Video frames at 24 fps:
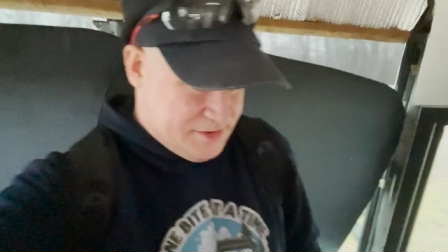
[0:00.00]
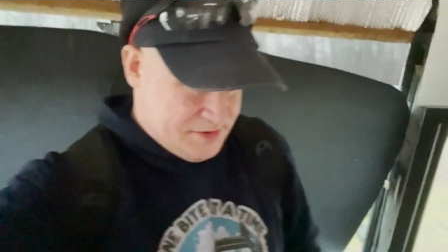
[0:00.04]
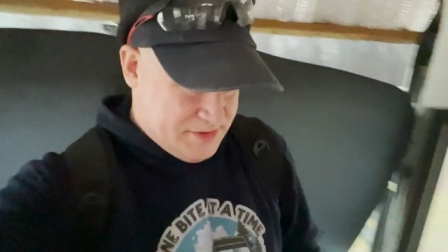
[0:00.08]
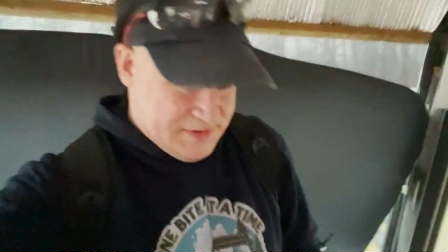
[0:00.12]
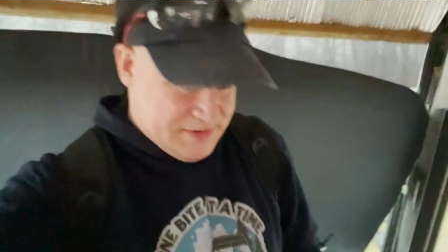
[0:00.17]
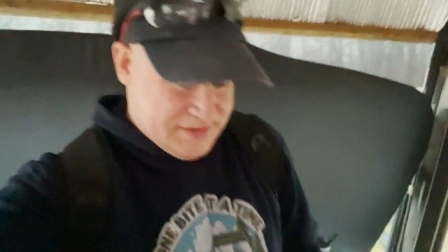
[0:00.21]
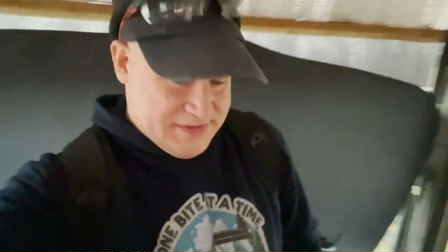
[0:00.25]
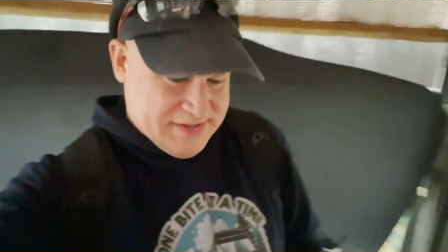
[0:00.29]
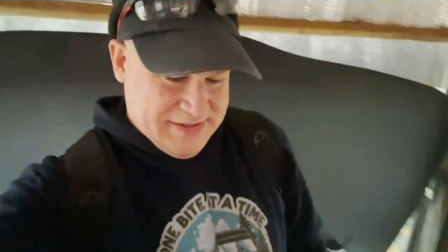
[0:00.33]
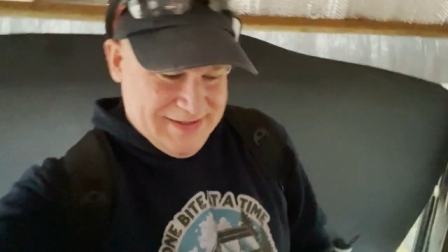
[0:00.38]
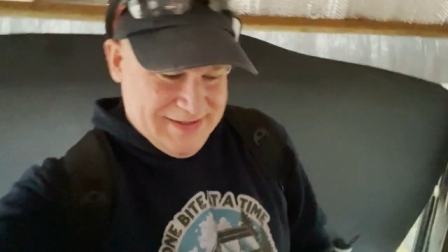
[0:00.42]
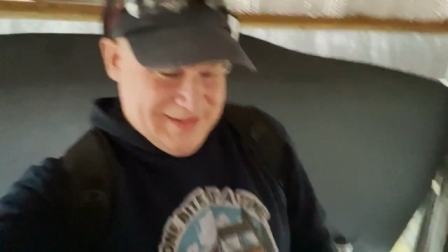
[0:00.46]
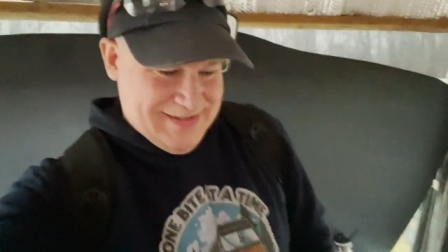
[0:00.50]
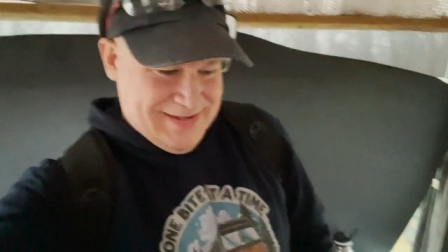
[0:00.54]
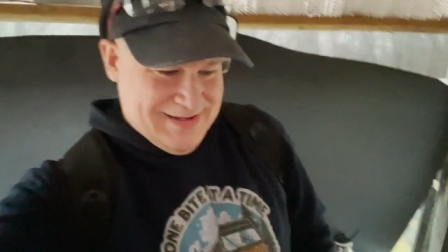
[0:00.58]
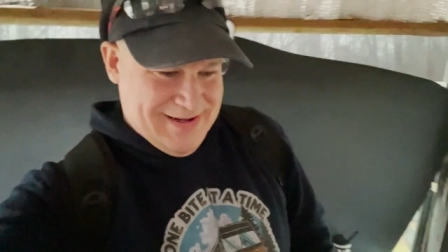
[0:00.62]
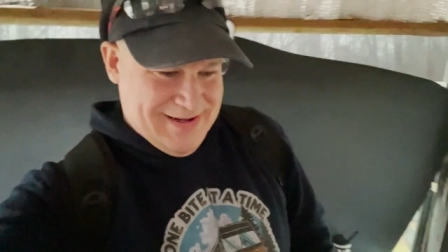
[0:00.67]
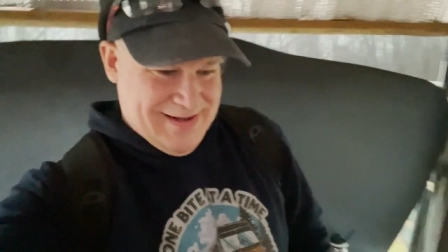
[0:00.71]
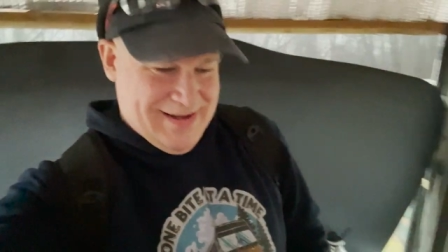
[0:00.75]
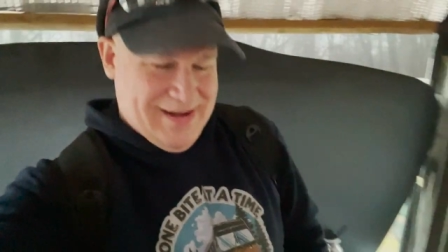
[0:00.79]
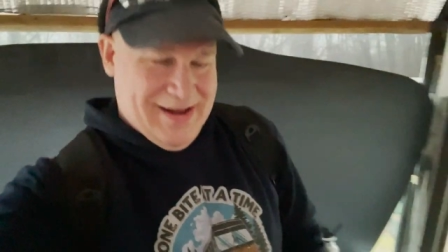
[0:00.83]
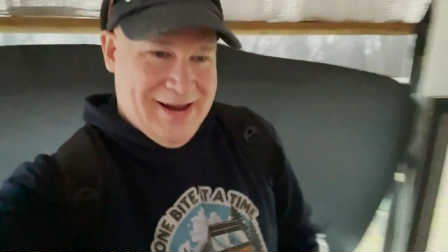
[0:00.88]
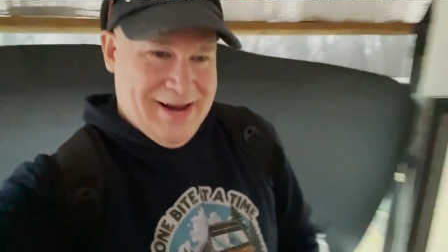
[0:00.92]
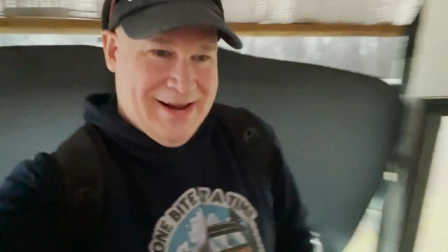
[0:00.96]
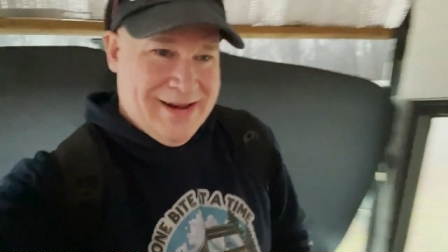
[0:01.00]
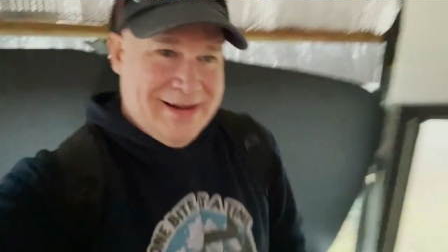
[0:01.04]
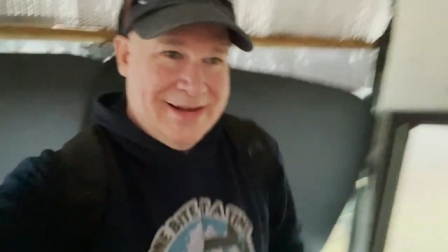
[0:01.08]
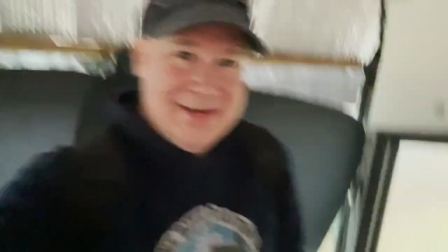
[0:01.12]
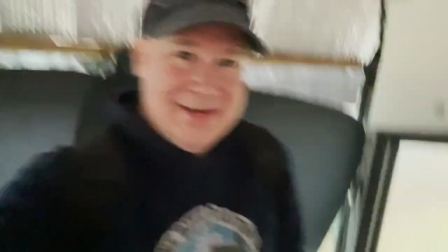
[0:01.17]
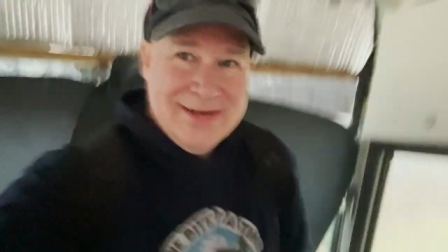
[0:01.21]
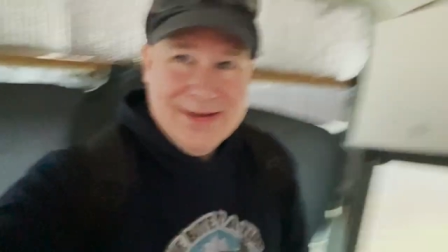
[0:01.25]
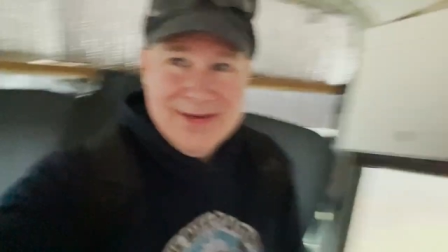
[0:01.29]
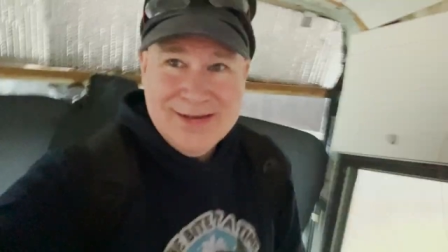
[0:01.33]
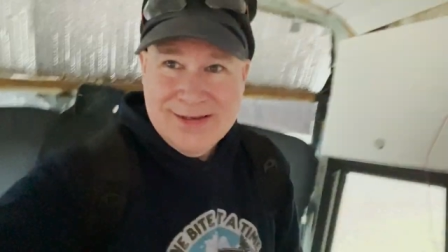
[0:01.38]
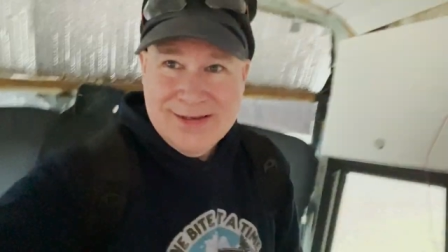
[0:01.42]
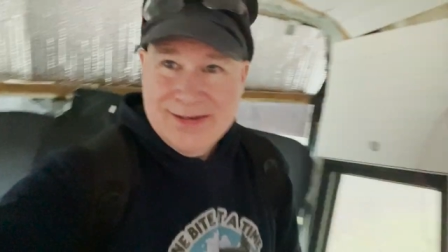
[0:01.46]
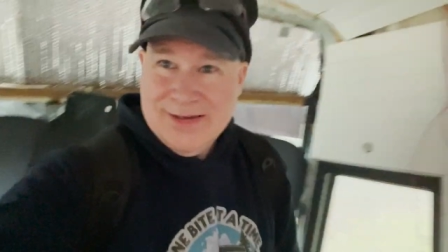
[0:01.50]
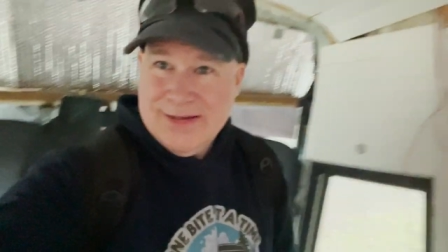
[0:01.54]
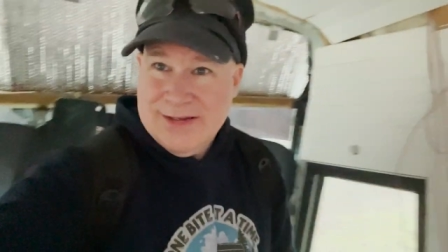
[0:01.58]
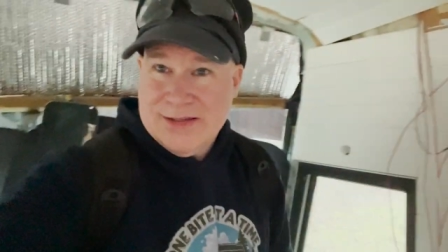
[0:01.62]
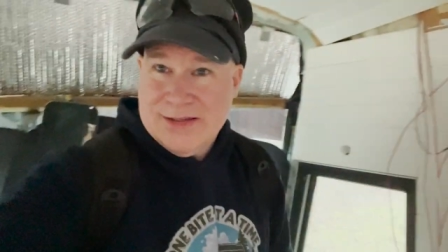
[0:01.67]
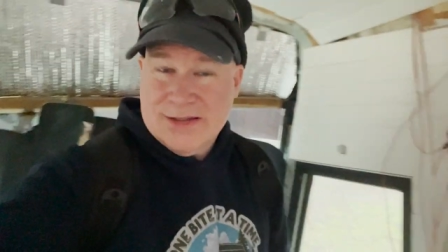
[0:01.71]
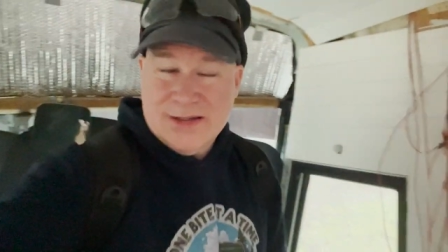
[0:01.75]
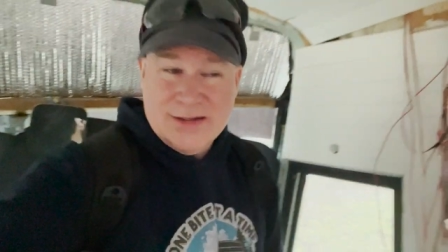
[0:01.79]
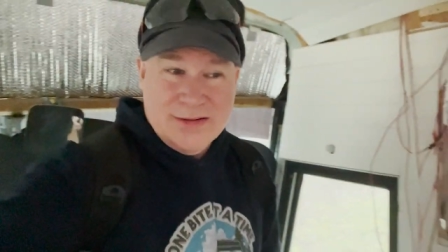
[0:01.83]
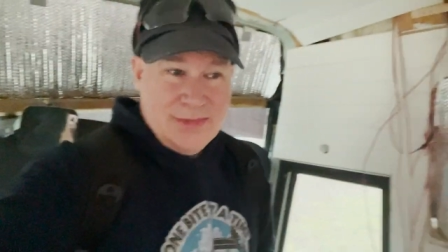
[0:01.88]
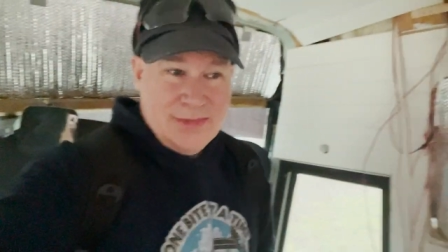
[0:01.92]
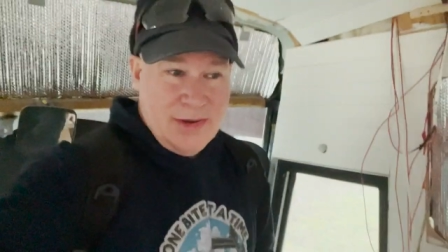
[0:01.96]
drizzly day.
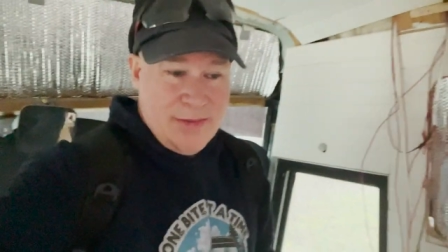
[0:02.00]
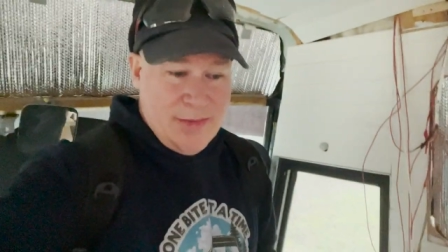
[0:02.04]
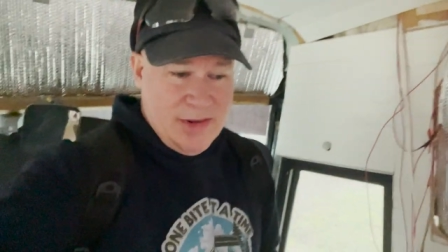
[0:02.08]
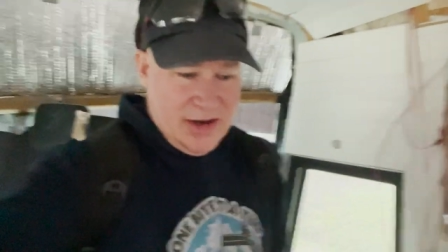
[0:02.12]
So my